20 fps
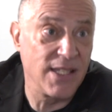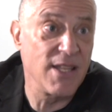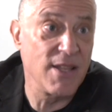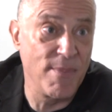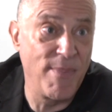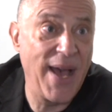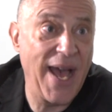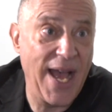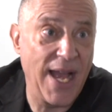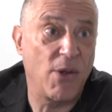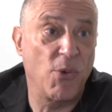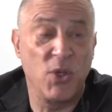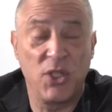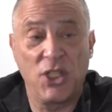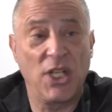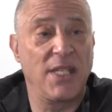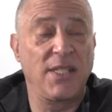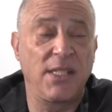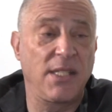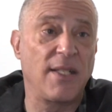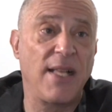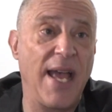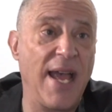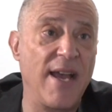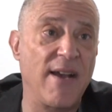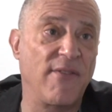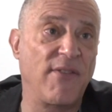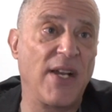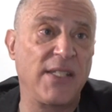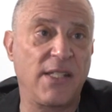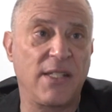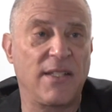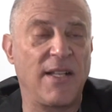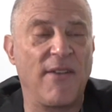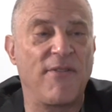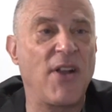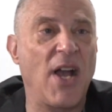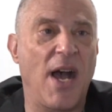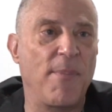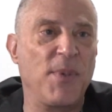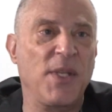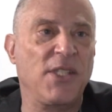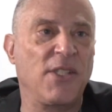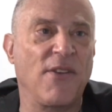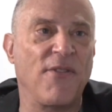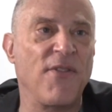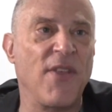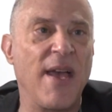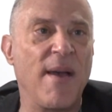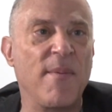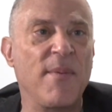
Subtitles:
in the back, which I still have. I still have copies of them.